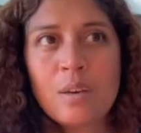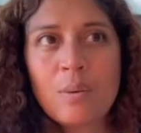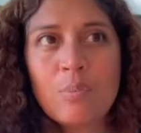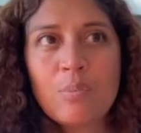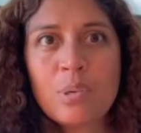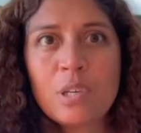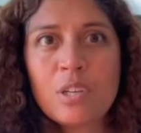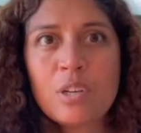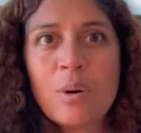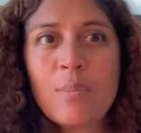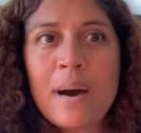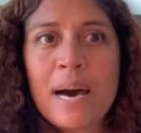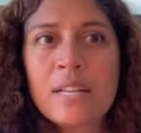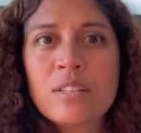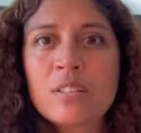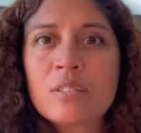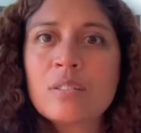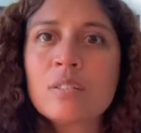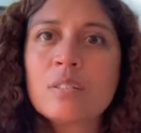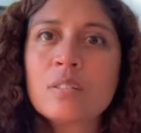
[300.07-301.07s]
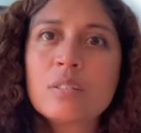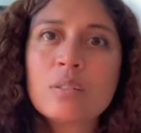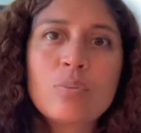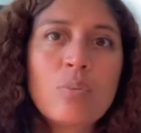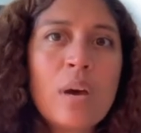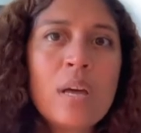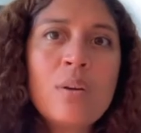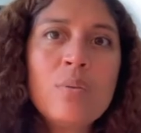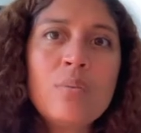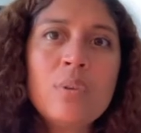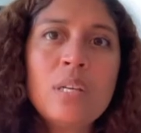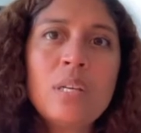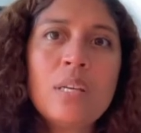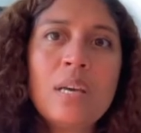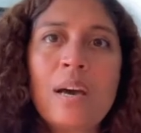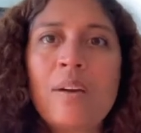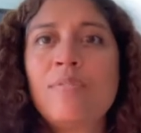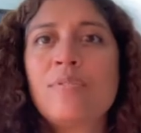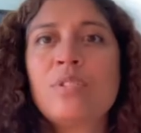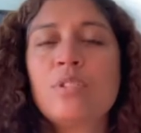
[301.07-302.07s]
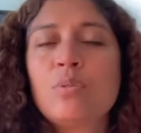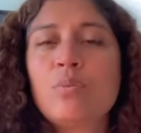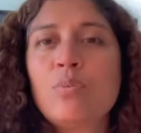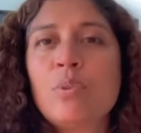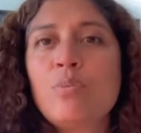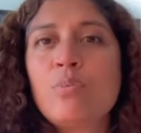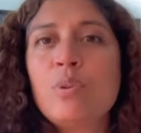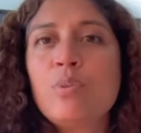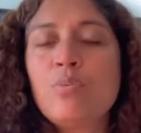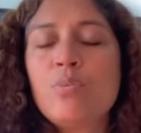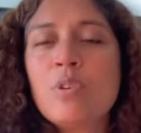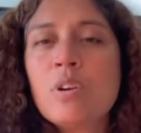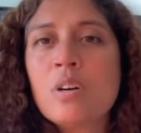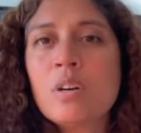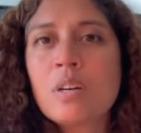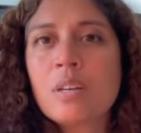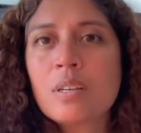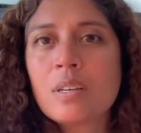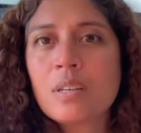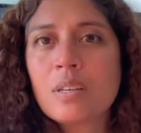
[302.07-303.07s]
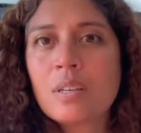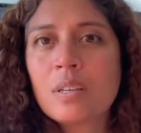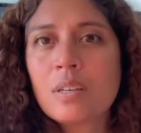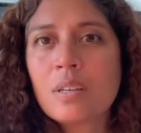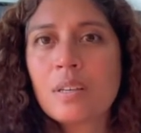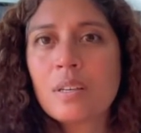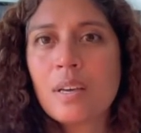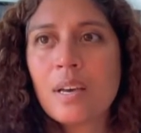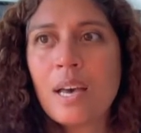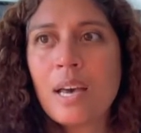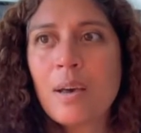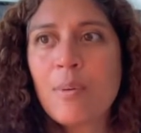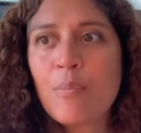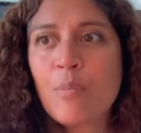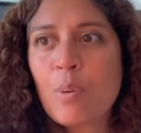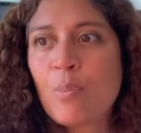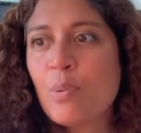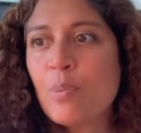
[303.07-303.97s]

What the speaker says: become adults, when we work, when